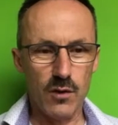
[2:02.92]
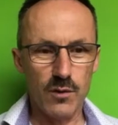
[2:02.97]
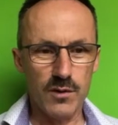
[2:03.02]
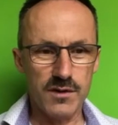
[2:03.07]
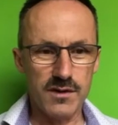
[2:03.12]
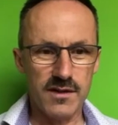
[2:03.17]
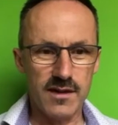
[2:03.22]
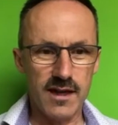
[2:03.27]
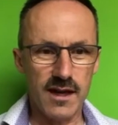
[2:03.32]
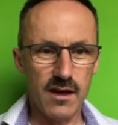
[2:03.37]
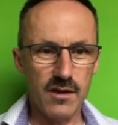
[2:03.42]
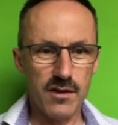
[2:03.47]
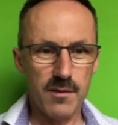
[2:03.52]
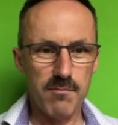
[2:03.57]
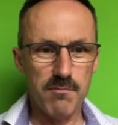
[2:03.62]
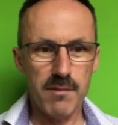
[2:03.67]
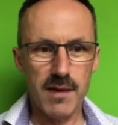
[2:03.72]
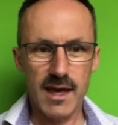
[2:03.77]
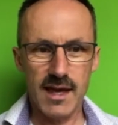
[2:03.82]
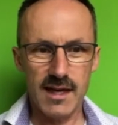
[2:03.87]
on to the other
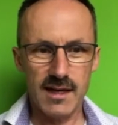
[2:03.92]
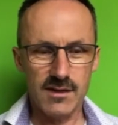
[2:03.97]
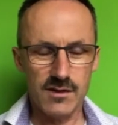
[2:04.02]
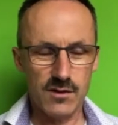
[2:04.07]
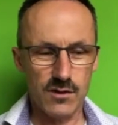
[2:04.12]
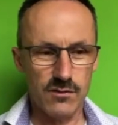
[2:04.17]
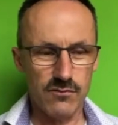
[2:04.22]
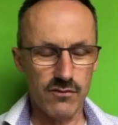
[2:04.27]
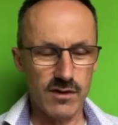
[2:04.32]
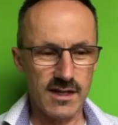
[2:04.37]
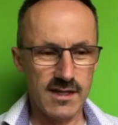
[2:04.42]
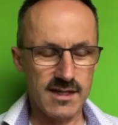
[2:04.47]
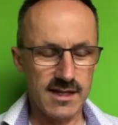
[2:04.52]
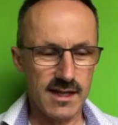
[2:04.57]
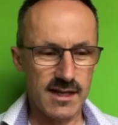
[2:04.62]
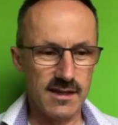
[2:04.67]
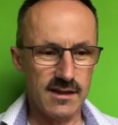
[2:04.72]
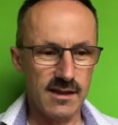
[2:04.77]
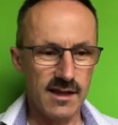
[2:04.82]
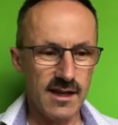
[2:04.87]
main sort of
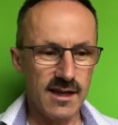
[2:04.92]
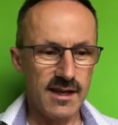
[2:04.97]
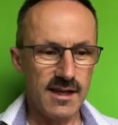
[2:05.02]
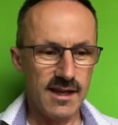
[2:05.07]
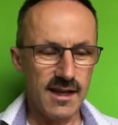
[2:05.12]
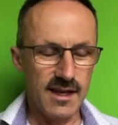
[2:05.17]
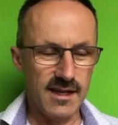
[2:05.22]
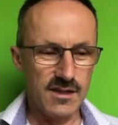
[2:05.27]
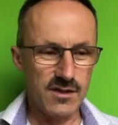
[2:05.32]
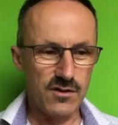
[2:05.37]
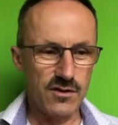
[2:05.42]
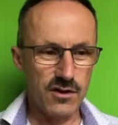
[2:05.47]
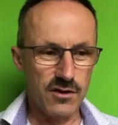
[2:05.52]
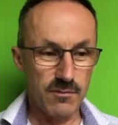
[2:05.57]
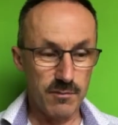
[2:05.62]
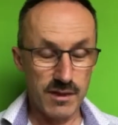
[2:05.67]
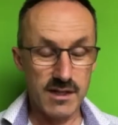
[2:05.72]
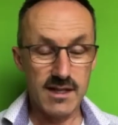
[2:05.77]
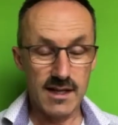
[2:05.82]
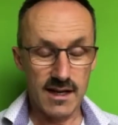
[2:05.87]
retail and sort of
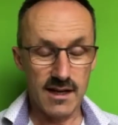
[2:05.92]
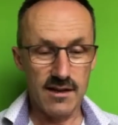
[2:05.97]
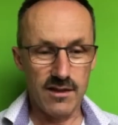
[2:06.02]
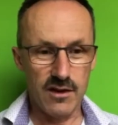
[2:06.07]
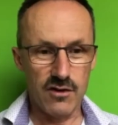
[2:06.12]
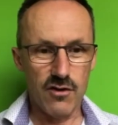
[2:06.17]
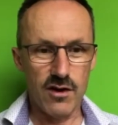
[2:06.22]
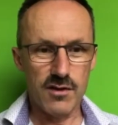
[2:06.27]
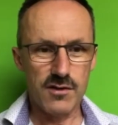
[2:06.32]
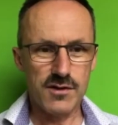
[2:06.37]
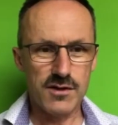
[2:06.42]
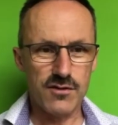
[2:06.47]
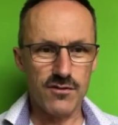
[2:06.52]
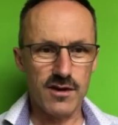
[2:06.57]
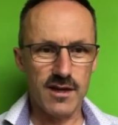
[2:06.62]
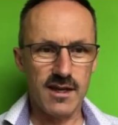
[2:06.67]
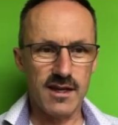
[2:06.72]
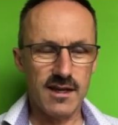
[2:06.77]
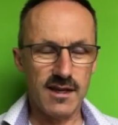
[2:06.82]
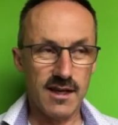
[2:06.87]
particularly the
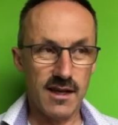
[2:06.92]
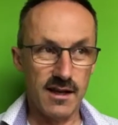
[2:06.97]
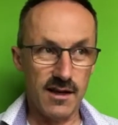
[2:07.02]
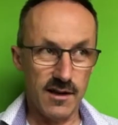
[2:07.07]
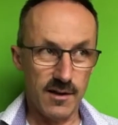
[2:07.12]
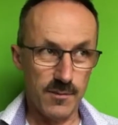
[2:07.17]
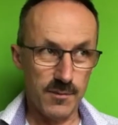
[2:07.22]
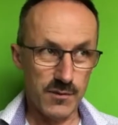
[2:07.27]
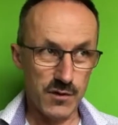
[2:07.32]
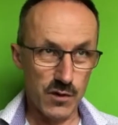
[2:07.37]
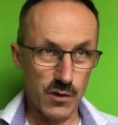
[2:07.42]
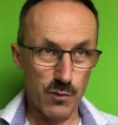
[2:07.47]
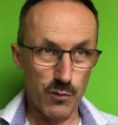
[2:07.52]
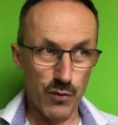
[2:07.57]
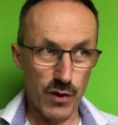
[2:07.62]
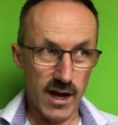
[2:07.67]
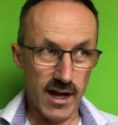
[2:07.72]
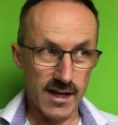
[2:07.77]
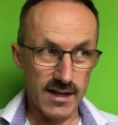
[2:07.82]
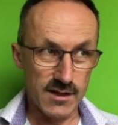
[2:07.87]
grocery sort of
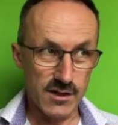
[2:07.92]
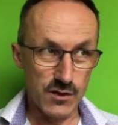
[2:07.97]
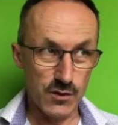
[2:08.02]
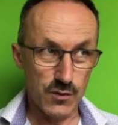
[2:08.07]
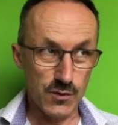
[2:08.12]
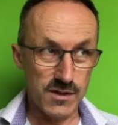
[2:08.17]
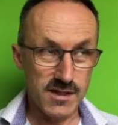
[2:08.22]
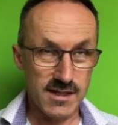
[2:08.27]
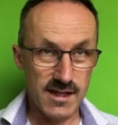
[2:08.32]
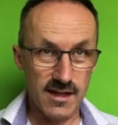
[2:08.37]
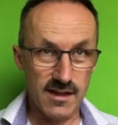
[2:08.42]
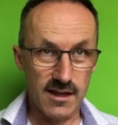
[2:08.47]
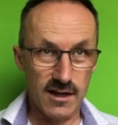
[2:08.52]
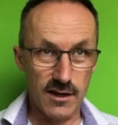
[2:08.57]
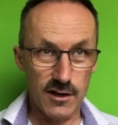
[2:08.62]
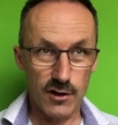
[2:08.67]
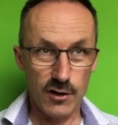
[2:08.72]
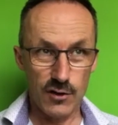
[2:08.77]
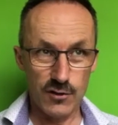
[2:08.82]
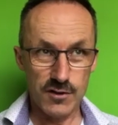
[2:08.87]
brands, you'll see that a
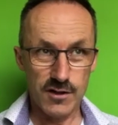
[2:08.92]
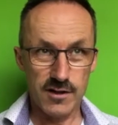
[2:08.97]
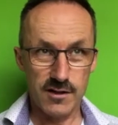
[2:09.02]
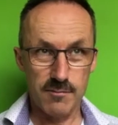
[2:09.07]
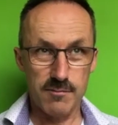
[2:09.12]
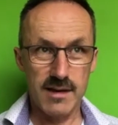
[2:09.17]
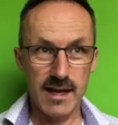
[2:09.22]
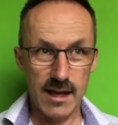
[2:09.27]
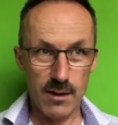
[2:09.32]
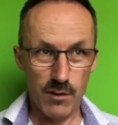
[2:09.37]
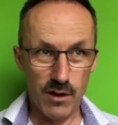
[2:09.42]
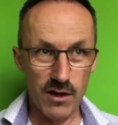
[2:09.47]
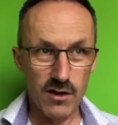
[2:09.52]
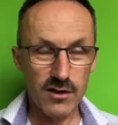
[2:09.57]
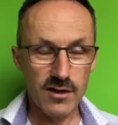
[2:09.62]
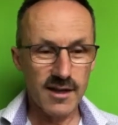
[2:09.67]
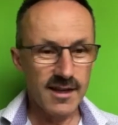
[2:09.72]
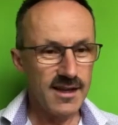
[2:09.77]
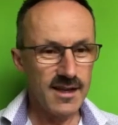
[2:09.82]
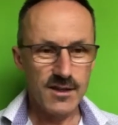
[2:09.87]
lot of them now are
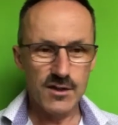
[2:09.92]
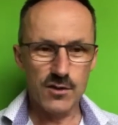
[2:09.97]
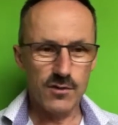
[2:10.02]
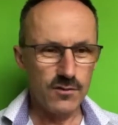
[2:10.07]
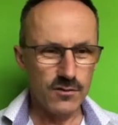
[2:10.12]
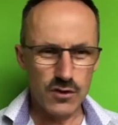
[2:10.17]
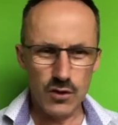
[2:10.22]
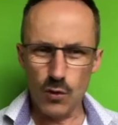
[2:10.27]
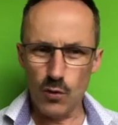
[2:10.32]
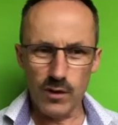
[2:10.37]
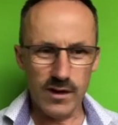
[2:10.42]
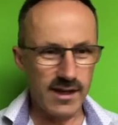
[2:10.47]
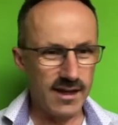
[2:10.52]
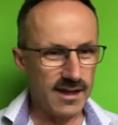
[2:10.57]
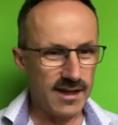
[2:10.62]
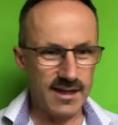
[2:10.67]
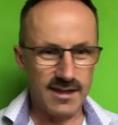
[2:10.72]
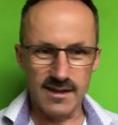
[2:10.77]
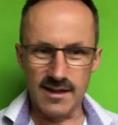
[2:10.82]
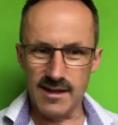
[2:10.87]
sort of talking
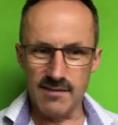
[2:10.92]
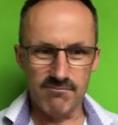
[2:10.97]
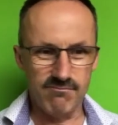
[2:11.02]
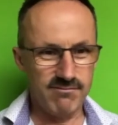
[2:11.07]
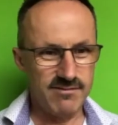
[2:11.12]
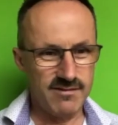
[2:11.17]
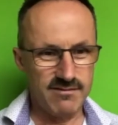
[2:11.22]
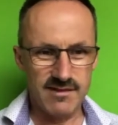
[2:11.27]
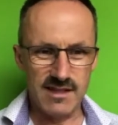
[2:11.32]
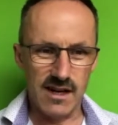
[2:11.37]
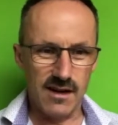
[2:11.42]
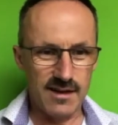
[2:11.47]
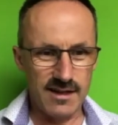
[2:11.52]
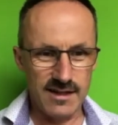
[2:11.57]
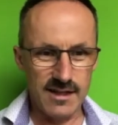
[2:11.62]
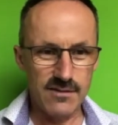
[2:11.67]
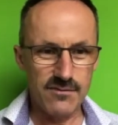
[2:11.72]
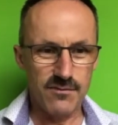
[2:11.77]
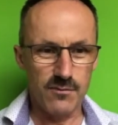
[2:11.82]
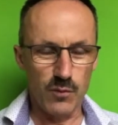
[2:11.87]
in slightly
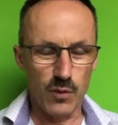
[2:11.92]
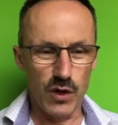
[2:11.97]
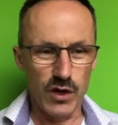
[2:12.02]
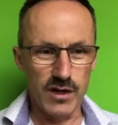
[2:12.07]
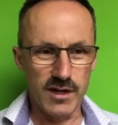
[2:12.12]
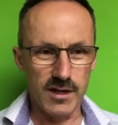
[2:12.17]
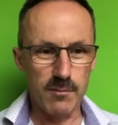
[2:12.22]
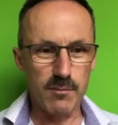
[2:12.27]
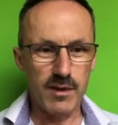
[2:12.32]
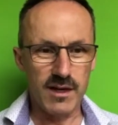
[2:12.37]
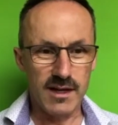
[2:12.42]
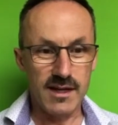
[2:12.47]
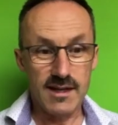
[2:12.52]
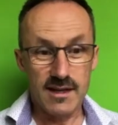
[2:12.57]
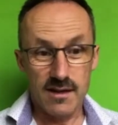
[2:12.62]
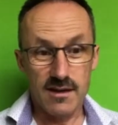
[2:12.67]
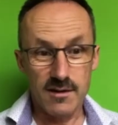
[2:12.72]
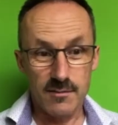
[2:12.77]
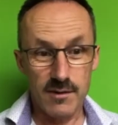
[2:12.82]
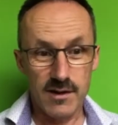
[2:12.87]
different wording, but it
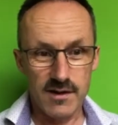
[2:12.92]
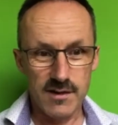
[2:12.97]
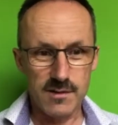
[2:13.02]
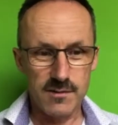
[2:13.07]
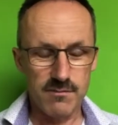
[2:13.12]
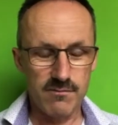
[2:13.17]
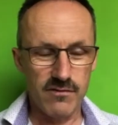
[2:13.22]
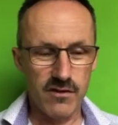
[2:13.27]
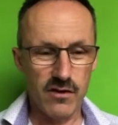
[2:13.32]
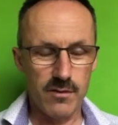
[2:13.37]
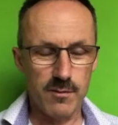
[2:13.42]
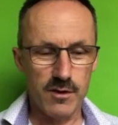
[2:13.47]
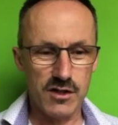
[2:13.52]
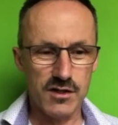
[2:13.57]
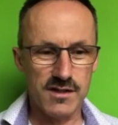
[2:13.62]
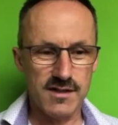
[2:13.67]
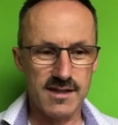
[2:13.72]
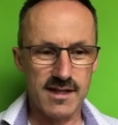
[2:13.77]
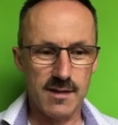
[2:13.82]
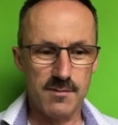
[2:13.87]
kind of is very much
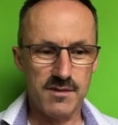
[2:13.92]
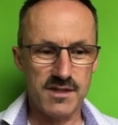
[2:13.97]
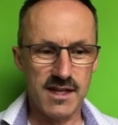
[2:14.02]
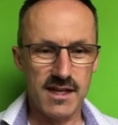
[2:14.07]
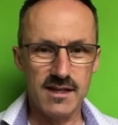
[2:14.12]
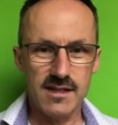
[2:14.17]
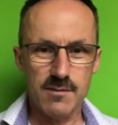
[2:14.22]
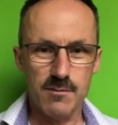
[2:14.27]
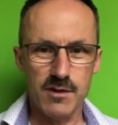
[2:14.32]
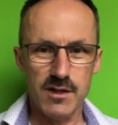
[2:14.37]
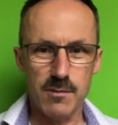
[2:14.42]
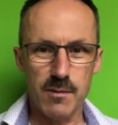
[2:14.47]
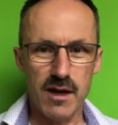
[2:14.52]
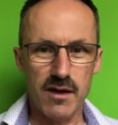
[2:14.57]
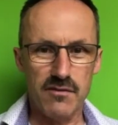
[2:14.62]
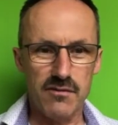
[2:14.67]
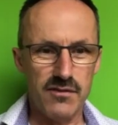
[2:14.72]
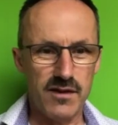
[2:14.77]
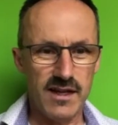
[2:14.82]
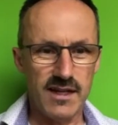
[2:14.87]
the same sentiment about
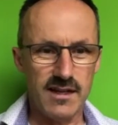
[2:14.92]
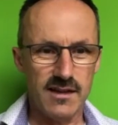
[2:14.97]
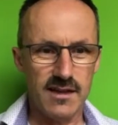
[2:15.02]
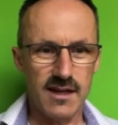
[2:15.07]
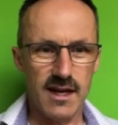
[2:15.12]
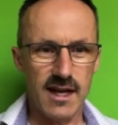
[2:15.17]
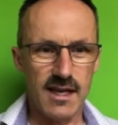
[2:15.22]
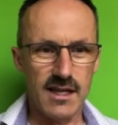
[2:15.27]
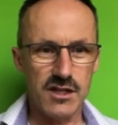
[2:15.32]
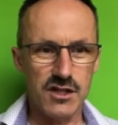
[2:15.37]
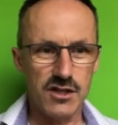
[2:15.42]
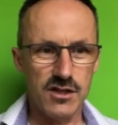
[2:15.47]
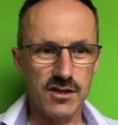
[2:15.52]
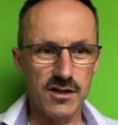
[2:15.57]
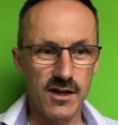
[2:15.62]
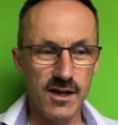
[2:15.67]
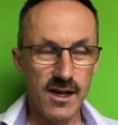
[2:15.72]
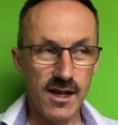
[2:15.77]
feeding the nation,